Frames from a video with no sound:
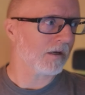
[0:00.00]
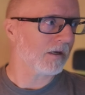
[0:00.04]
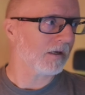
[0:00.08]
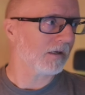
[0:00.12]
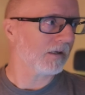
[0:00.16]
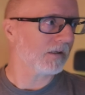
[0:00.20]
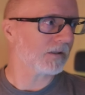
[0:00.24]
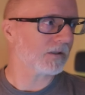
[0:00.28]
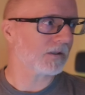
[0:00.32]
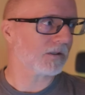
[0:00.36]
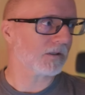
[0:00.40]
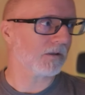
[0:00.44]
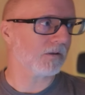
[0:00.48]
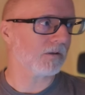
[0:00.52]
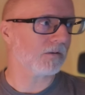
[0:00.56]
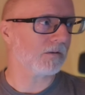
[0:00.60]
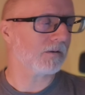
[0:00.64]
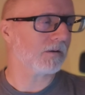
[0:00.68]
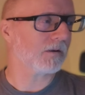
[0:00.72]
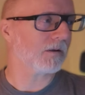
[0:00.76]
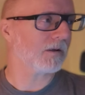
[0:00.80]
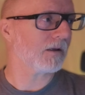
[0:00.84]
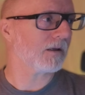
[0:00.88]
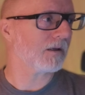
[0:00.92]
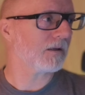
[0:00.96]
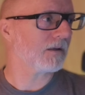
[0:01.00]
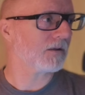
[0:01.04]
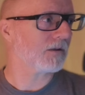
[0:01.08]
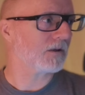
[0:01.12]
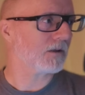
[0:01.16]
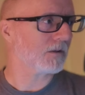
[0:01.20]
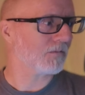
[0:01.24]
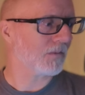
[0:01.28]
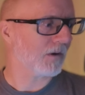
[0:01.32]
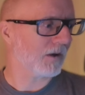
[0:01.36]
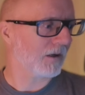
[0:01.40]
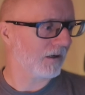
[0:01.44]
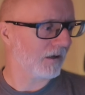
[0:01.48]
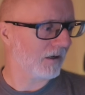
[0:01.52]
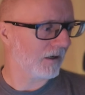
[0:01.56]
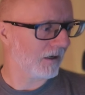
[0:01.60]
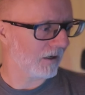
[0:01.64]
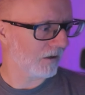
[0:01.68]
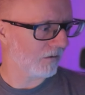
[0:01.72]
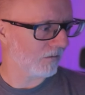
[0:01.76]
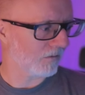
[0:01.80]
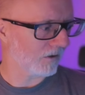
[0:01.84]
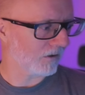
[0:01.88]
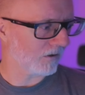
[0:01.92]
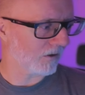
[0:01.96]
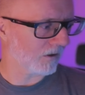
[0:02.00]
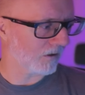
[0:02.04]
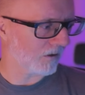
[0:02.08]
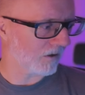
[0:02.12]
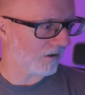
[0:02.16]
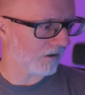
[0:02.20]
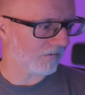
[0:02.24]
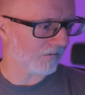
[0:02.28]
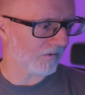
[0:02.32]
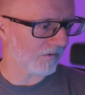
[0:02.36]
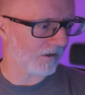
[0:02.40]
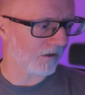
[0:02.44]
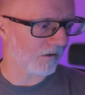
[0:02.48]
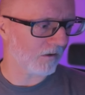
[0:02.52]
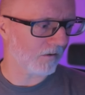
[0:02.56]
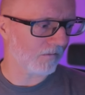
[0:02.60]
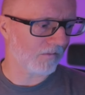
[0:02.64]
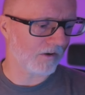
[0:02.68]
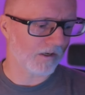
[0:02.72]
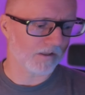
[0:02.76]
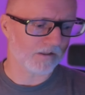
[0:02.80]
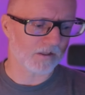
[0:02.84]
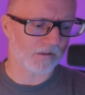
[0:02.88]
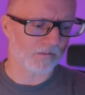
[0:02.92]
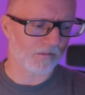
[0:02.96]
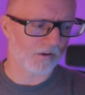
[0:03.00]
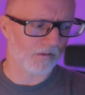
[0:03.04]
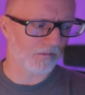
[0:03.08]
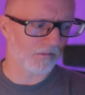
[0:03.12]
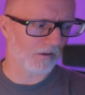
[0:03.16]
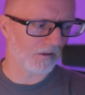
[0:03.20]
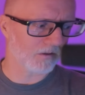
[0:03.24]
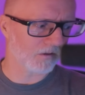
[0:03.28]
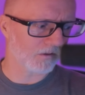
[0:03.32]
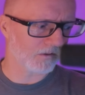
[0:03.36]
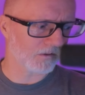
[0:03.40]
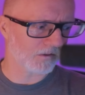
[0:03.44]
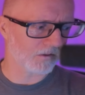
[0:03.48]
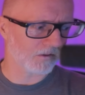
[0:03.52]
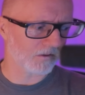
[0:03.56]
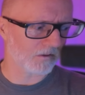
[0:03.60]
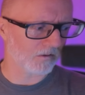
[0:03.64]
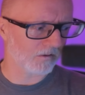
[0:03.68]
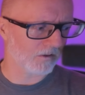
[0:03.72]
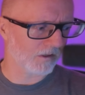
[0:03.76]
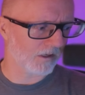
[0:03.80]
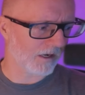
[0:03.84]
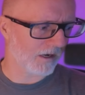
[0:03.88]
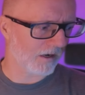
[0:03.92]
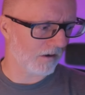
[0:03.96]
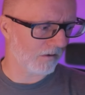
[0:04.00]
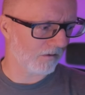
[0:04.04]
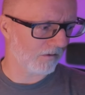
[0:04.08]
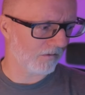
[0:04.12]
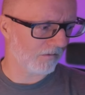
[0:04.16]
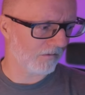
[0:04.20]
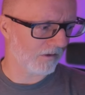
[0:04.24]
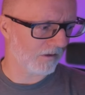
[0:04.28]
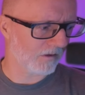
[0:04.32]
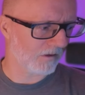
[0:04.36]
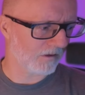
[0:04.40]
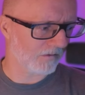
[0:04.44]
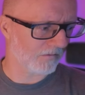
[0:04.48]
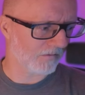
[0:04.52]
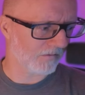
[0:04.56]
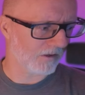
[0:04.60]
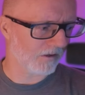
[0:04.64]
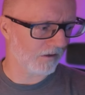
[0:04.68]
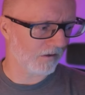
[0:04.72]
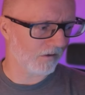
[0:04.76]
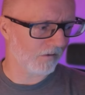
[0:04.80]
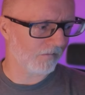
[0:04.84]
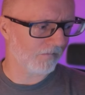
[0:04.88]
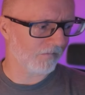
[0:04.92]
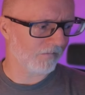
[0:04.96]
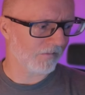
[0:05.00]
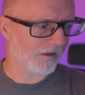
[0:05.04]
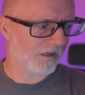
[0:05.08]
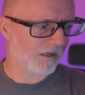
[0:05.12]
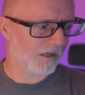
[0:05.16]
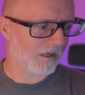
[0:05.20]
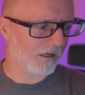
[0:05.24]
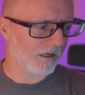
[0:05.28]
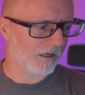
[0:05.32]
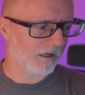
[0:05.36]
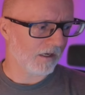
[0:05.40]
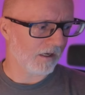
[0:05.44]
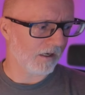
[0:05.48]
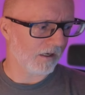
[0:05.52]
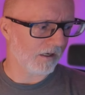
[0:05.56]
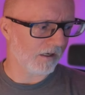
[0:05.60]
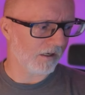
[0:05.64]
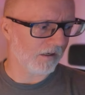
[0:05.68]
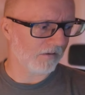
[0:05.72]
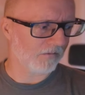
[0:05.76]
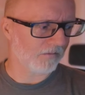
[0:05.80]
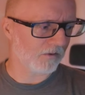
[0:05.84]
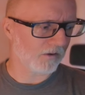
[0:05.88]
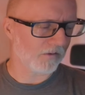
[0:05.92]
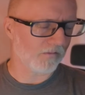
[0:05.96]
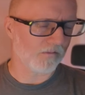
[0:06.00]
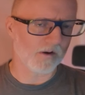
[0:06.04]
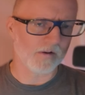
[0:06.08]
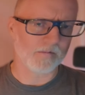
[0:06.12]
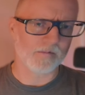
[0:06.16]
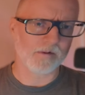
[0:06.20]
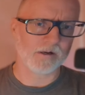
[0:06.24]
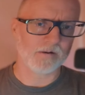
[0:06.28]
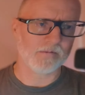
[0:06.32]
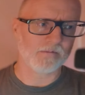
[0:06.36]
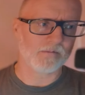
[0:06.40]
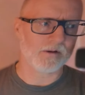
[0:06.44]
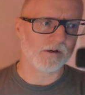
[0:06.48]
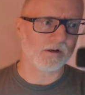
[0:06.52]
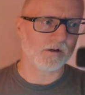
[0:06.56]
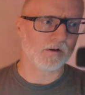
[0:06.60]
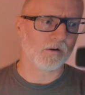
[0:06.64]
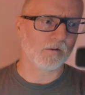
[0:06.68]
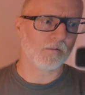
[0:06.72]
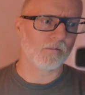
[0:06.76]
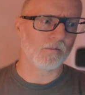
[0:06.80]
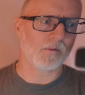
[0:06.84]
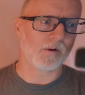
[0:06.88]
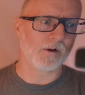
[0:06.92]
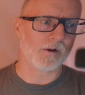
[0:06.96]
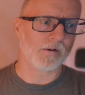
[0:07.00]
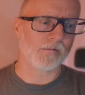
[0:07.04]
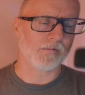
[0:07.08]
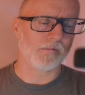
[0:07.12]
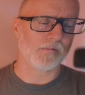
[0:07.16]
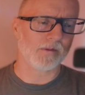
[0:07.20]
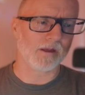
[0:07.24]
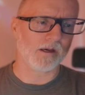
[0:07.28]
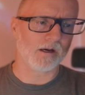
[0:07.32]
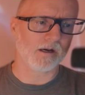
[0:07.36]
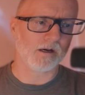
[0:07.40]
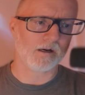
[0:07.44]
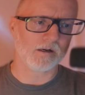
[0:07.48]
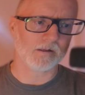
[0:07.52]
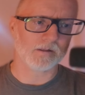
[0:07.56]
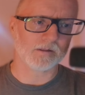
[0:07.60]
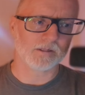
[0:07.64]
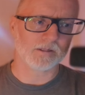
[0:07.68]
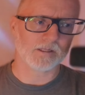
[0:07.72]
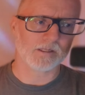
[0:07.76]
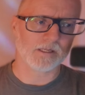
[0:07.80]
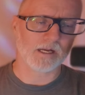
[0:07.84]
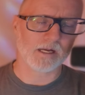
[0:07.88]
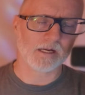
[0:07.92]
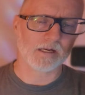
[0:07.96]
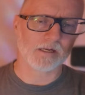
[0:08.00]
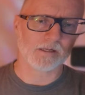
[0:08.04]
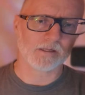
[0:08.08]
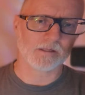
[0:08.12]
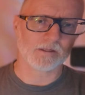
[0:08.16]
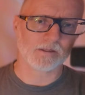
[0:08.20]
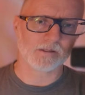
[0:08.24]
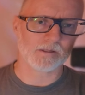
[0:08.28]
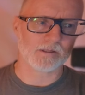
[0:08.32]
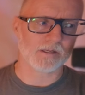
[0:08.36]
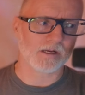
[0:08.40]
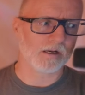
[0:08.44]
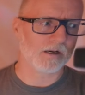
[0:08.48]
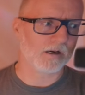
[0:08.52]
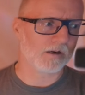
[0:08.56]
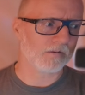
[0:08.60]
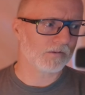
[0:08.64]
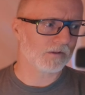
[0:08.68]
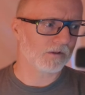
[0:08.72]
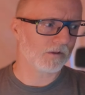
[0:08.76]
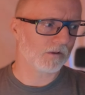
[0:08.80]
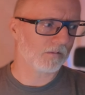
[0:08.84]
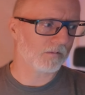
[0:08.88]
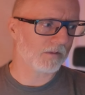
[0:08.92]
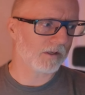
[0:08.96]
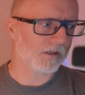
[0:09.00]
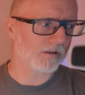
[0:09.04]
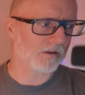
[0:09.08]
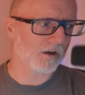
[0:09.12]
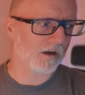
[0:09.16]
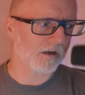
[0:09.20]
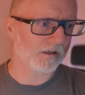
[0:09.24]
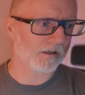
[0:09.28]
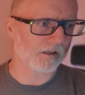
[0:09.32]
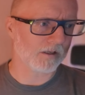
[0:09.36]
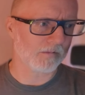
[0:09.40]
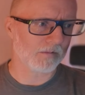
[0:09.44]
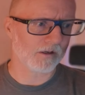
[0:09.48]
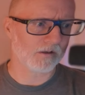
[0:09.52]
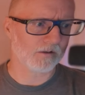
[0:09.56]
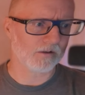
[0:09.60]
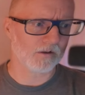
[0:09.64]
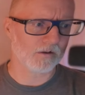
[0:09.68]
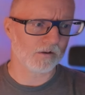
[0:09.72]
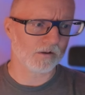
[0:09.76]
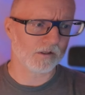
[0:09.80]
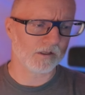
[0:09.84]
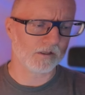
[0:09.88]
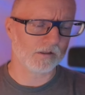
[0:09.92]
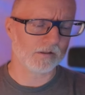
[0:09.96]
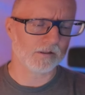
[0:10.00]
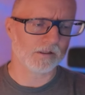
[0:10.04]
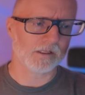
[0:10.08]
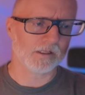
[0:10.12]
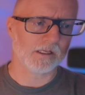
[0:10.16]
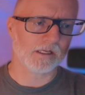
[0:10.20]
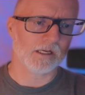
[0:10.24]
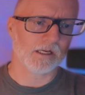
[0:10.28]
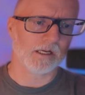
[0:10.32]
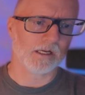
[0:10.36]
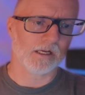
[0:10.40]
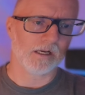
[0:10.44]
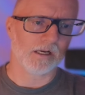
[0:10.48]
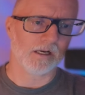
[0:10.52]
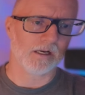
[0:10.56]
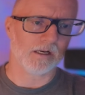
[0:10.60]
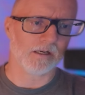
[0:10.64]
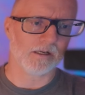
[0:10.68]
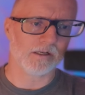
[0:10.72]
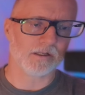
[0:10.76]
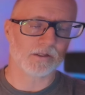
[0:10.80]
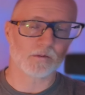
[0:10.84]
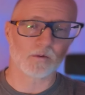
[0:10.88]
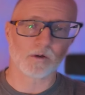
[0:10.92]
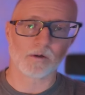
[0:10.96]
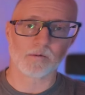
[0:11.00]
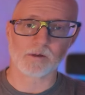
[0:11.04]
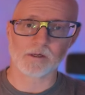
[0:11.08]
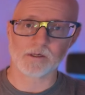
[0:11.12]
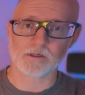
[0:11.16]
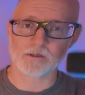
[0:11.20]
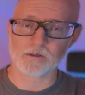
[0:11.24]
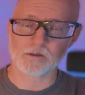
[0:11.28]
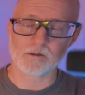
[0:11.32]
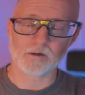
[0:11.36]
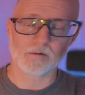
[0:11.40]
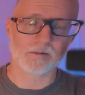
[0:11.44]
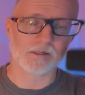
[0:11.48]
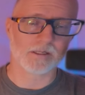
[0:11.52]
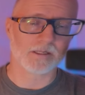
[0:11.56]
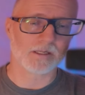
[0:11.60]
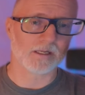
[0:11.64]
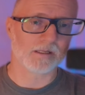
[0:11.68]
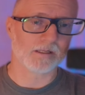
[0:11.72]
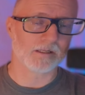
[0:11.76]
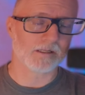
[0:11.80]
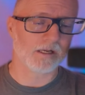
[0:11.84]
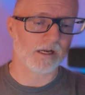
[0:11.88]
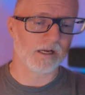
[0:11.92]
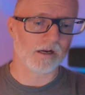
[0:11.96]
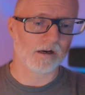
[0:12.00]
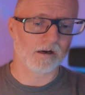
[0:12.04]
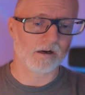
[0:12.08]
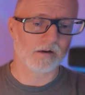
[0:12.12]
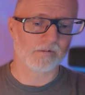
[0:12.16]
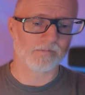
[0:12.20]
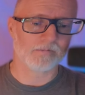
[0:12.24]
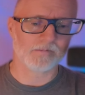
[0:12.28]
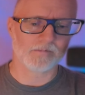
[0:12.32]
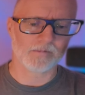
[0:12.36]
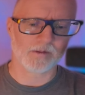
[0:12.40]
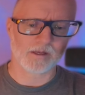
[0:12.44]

So this has been a really long video. In fact, it's probably closer to an hour A long video, uh, 45 minute video. But uh, today is the day off. So me talking about yoga uh, is what I'm going to do. I'm going to take the day off.